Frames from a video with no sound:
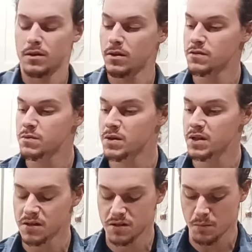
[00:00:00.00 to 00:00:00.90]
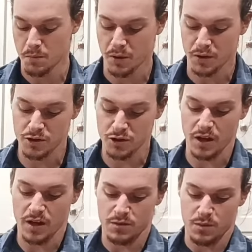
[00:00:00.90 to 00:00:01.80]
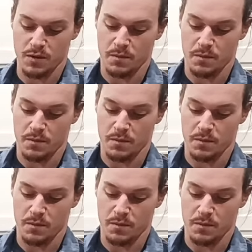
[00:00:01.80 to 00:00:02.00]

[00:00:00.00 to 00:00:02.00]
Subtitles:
This one needs some parsley as well.